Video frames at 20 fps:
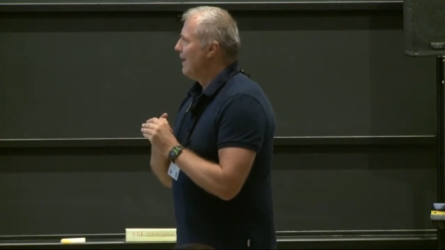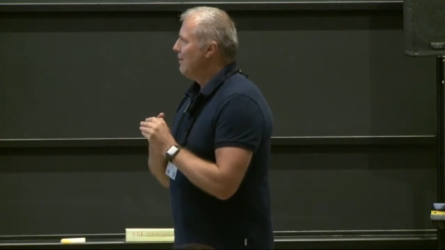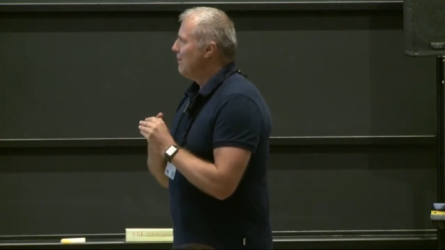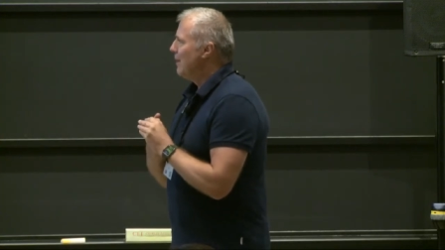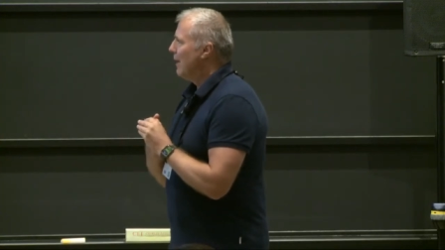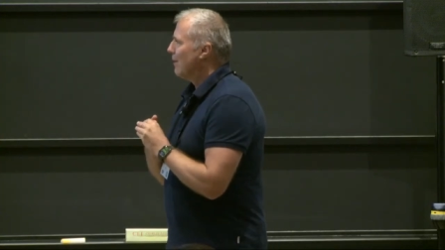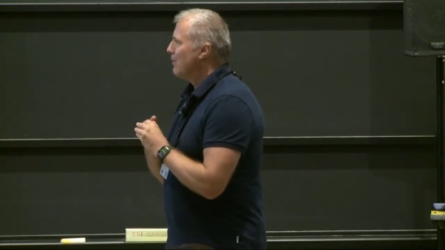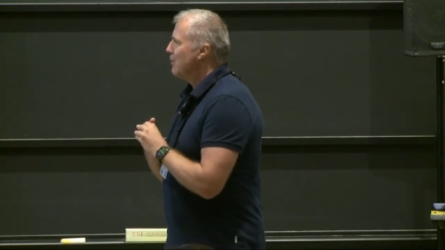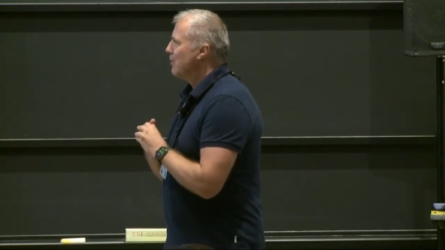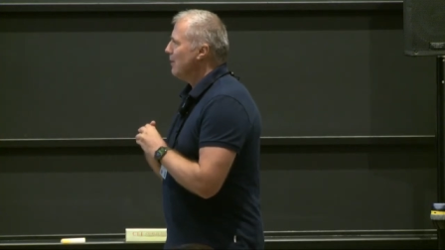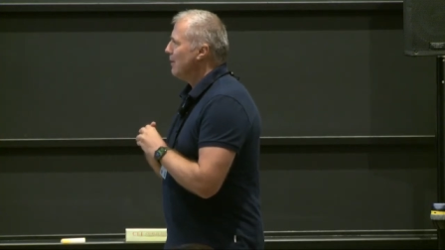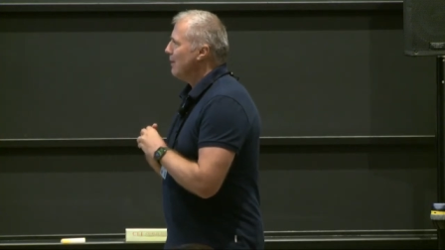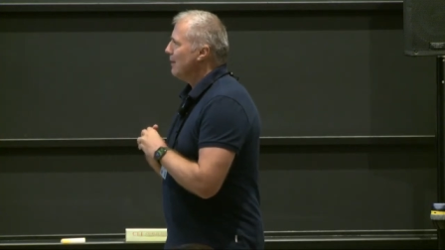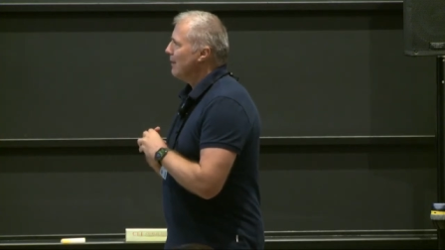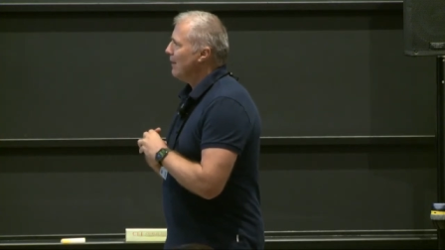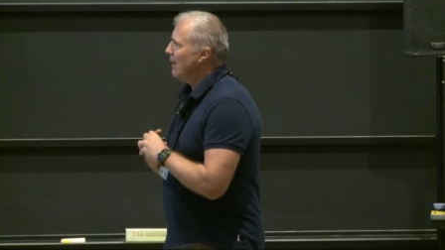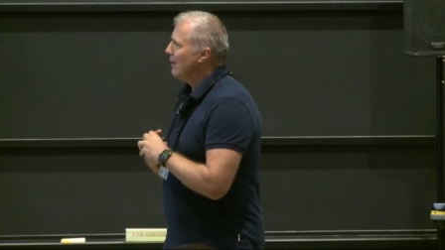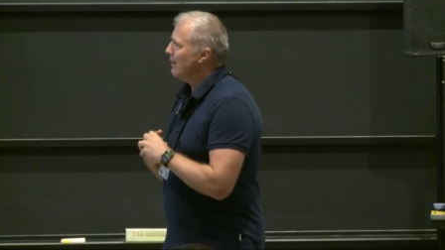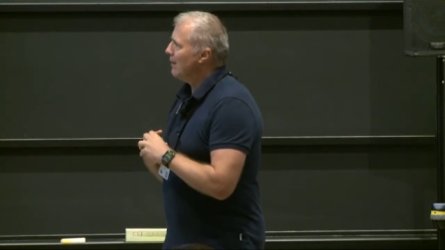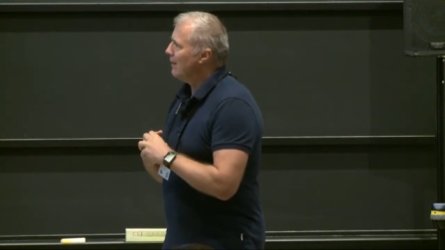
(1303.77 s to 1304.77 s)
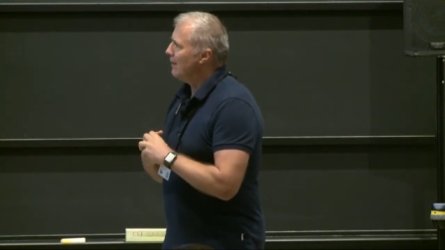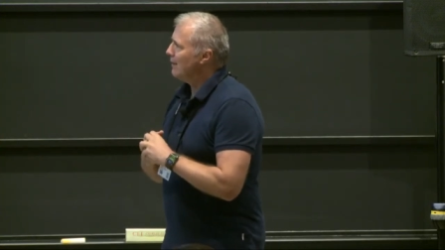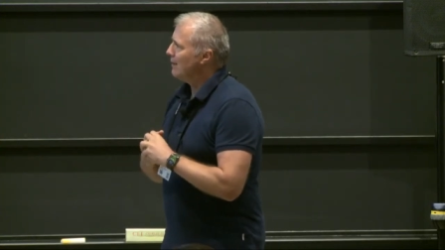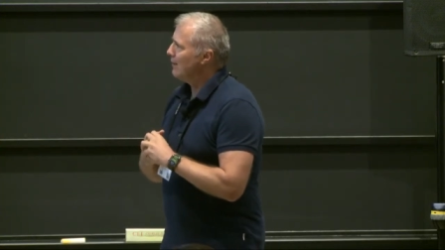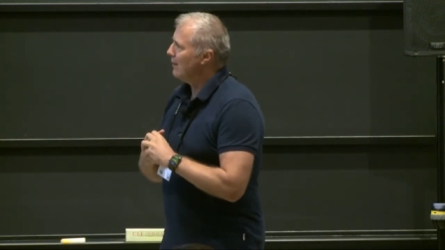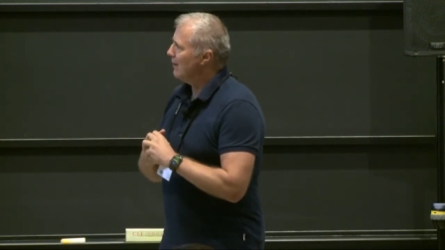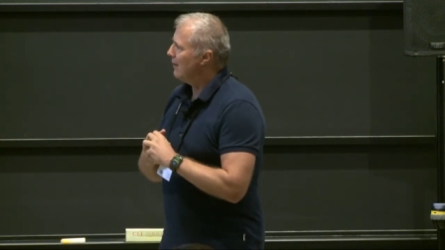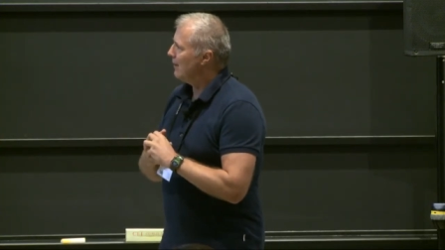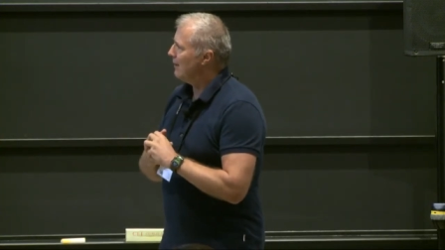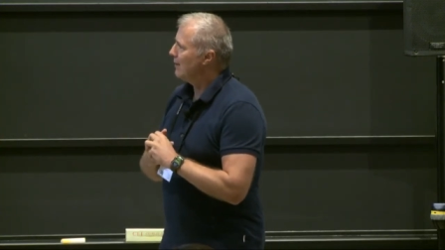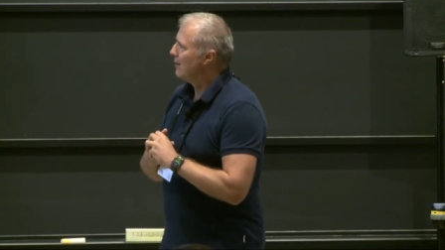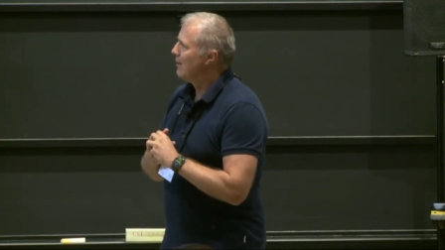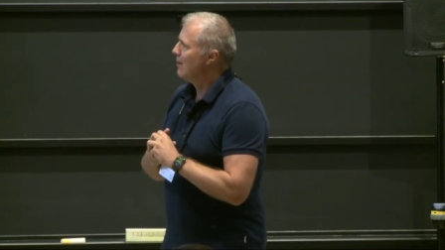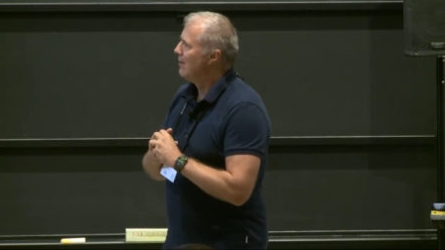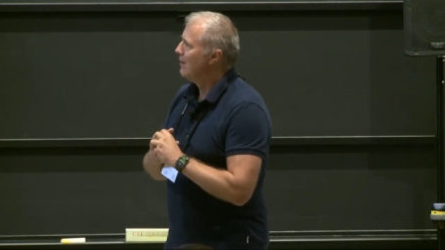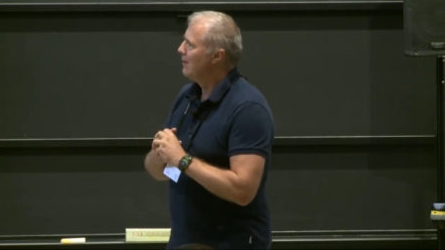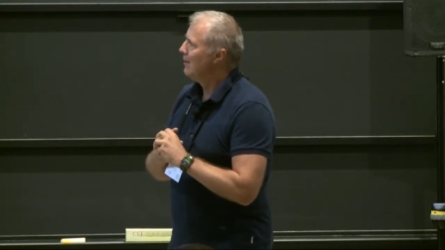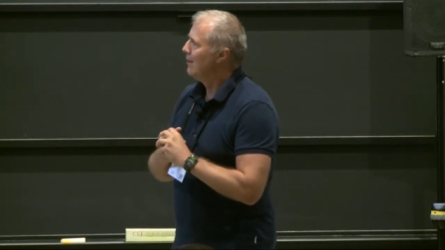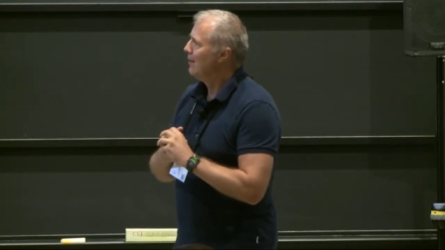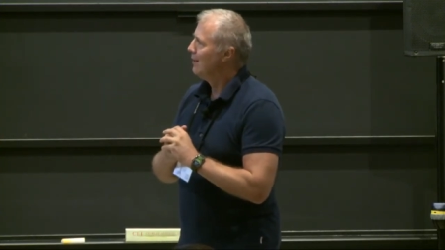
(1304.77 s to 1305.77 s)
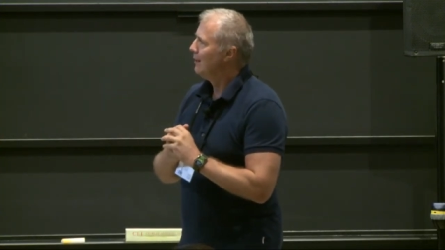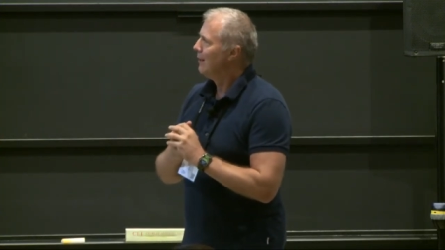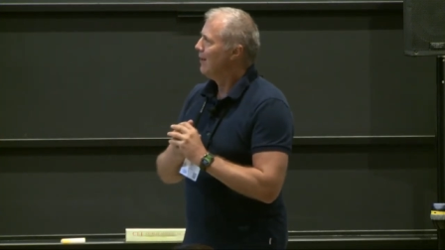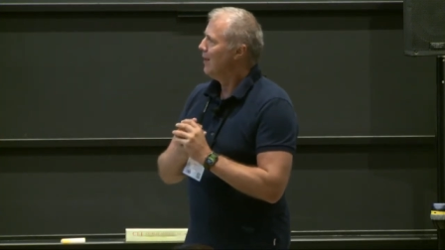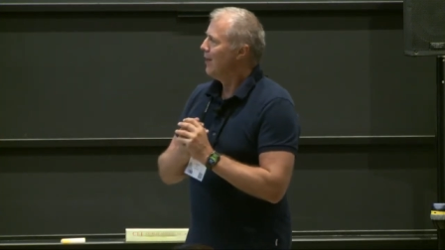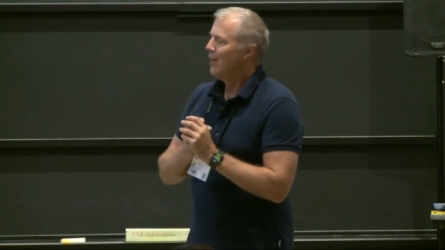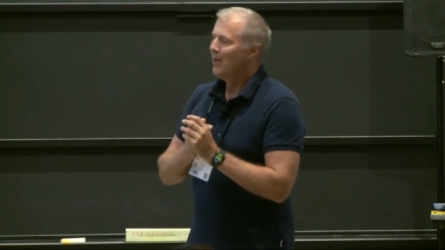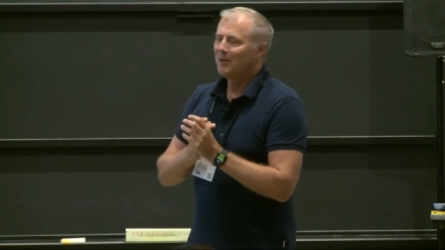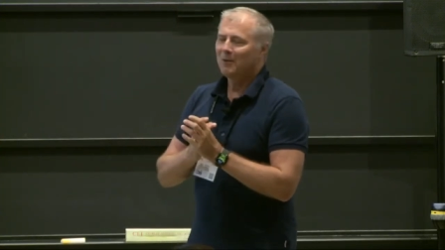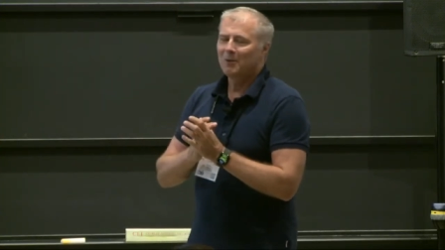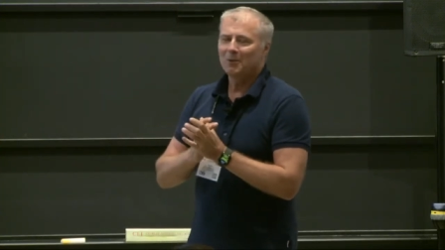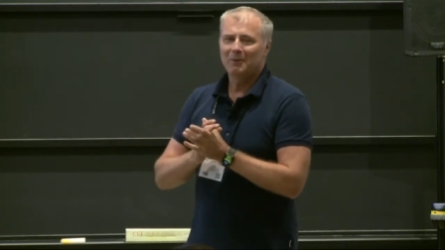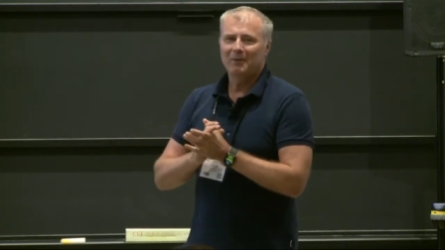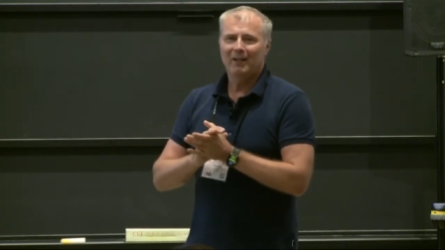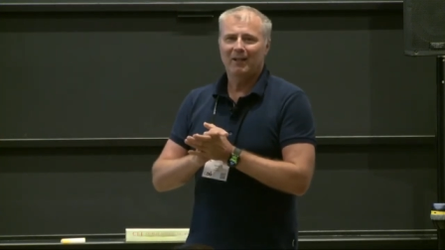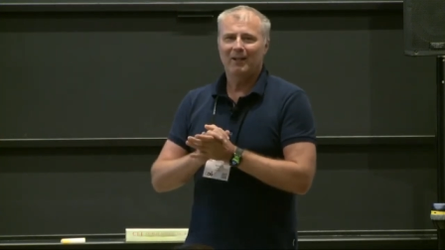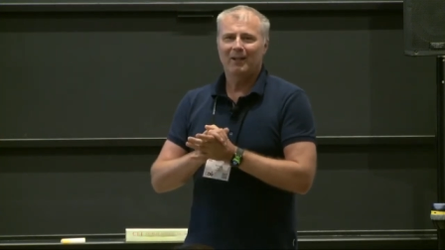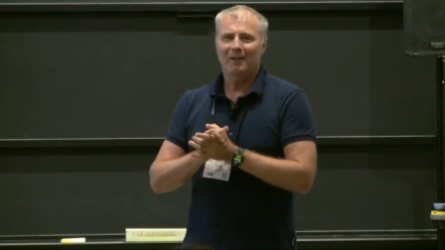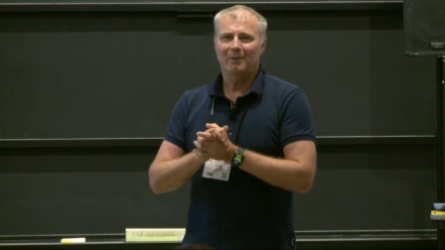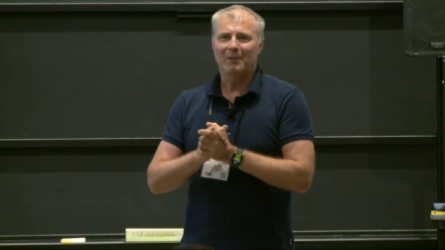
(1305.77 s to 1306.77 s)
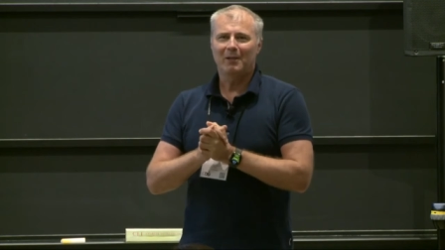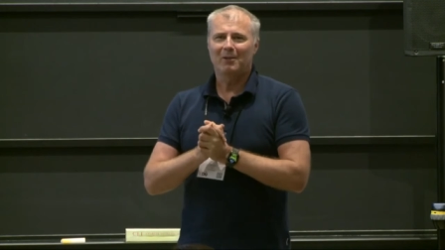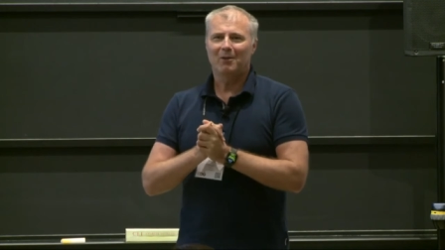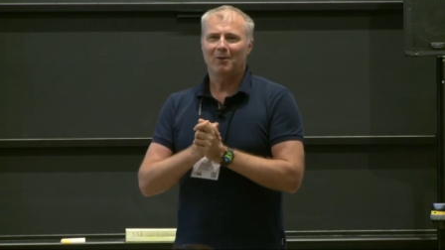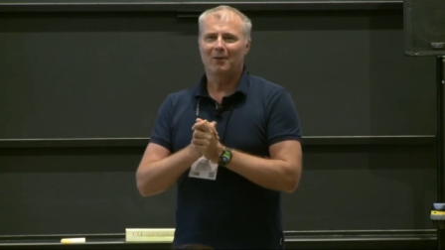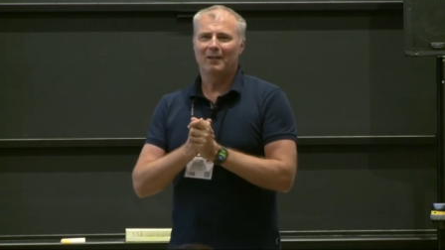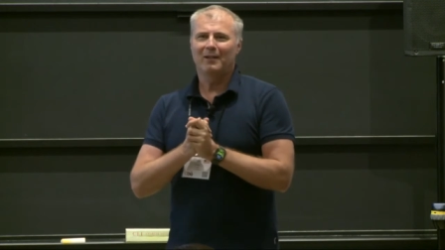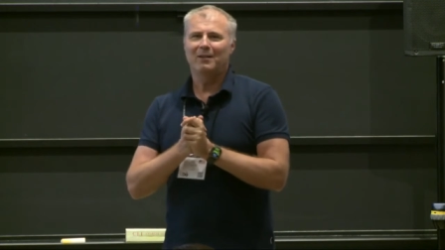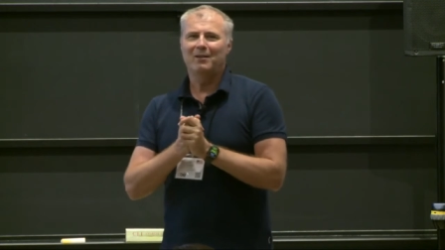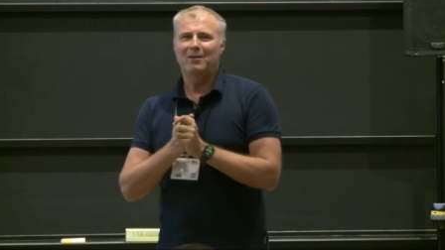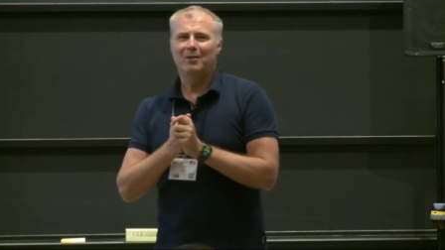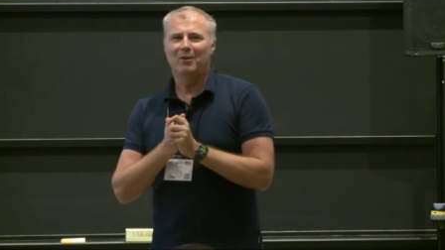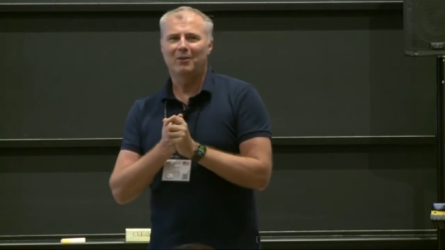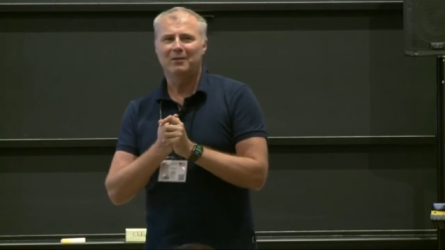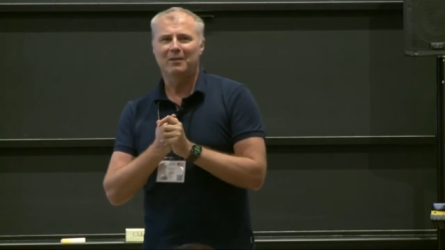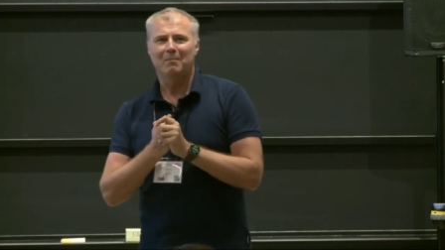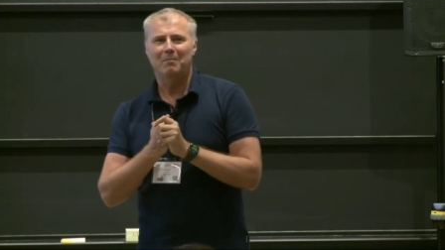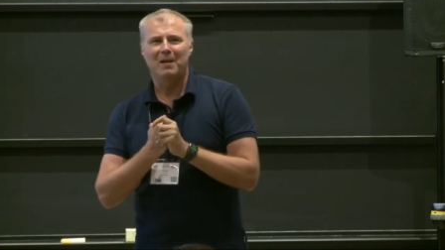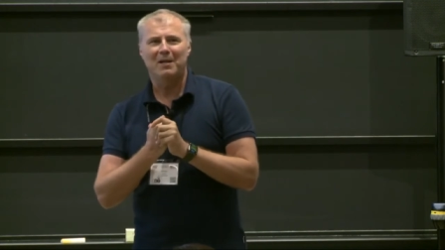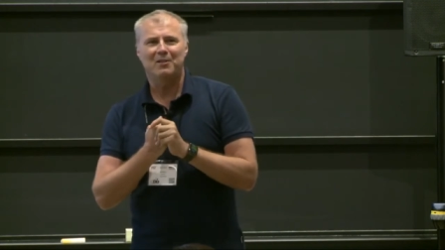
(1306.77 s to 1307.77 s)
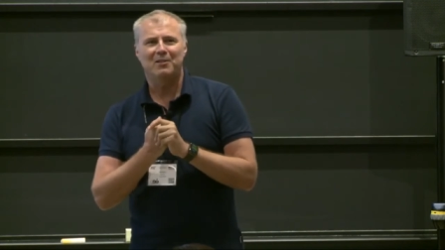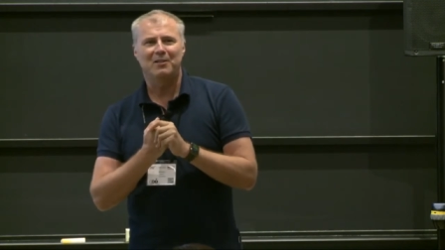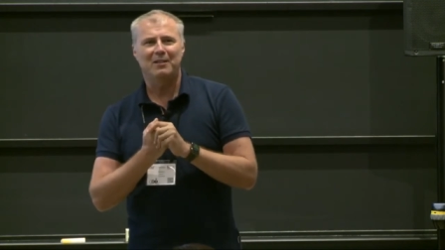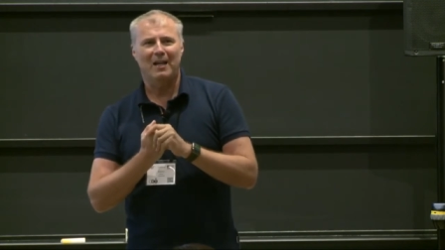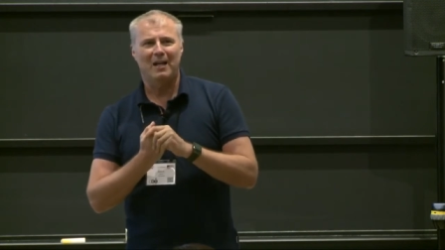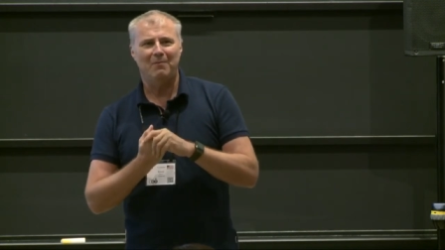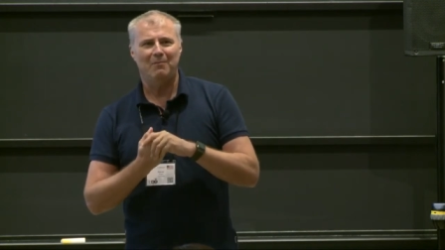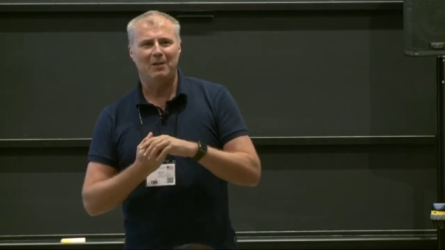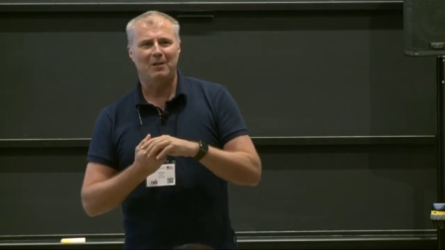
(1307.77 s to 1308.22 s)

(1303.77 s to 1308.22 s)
We actually at Good Data, we call it not the best name.